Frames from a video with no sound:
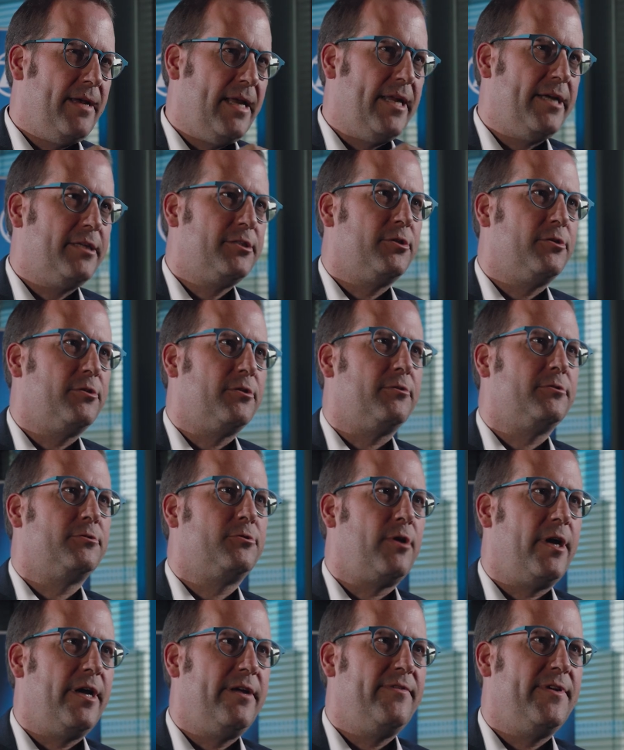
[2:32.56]
electrical
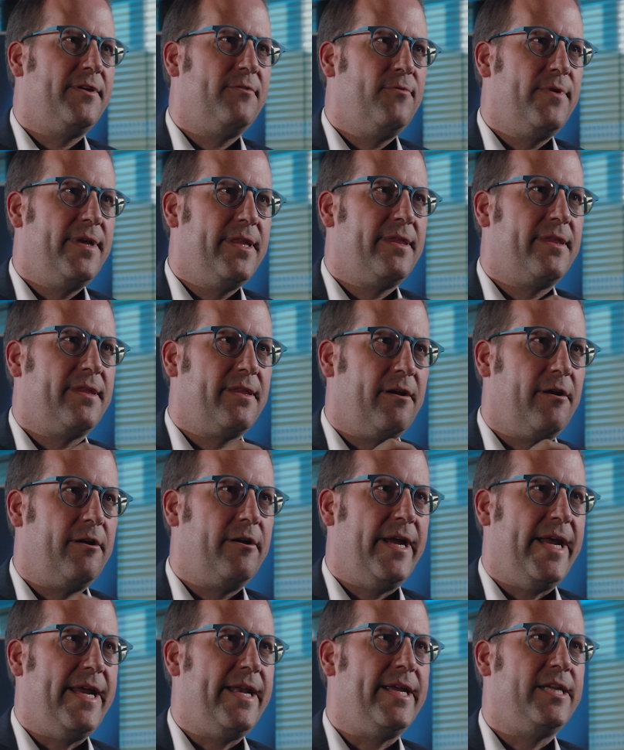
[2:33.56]
driving with
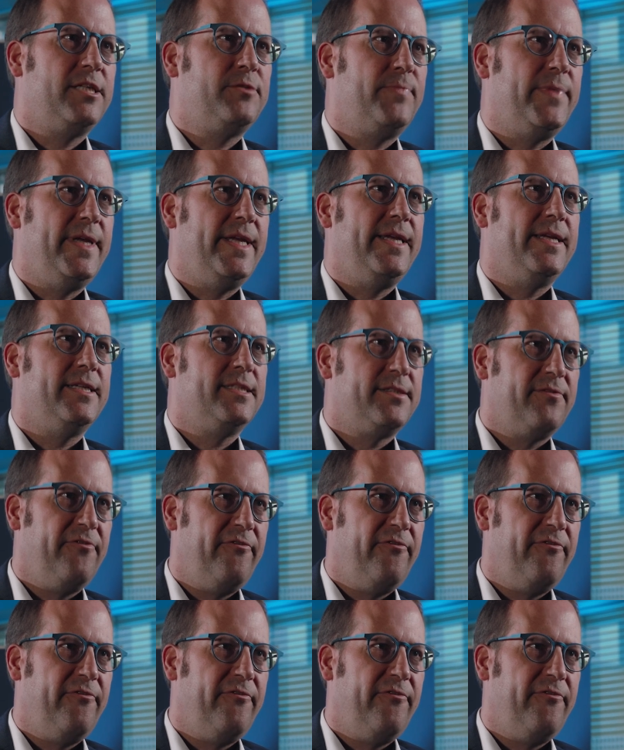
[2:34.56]
our 8HP is